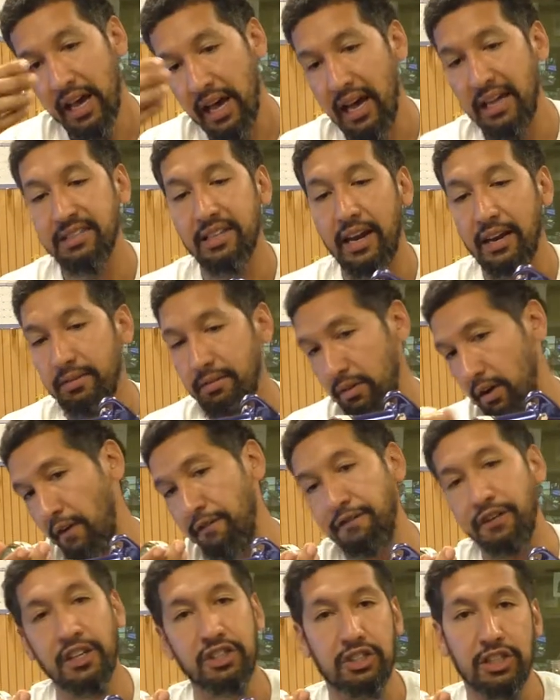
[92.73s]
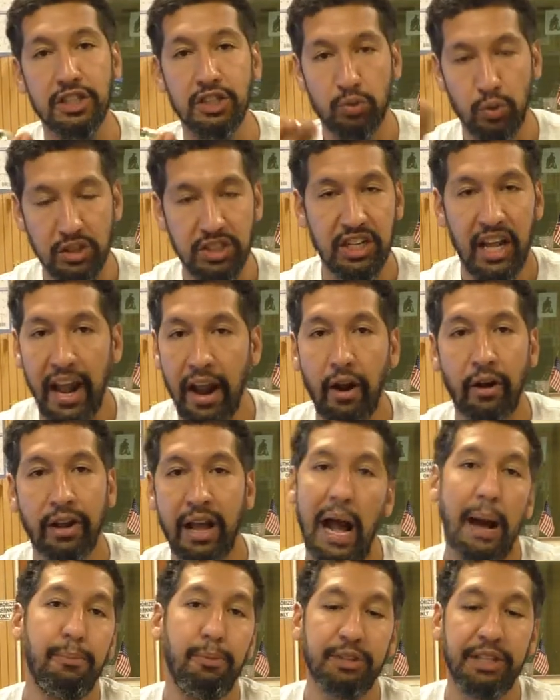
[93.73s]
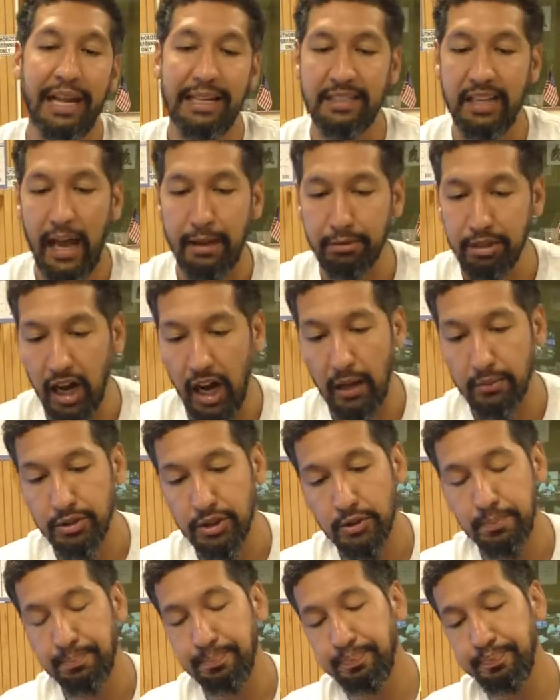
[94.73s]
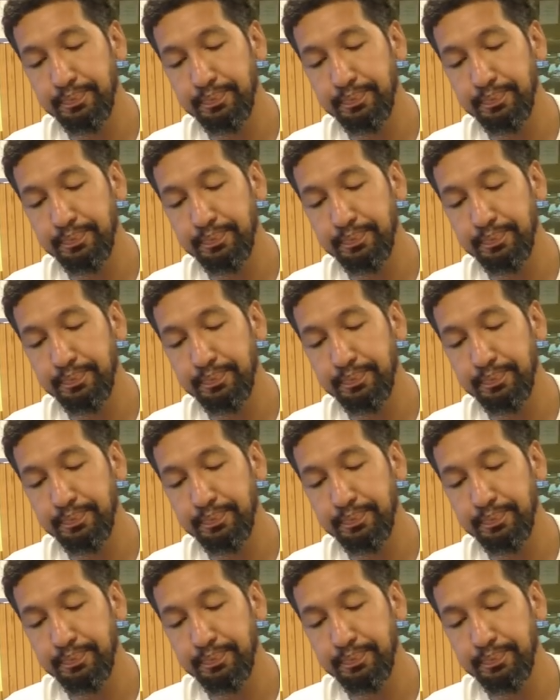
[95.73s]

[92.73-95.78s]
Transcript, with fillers: and then officially switch to air cap when that time comes.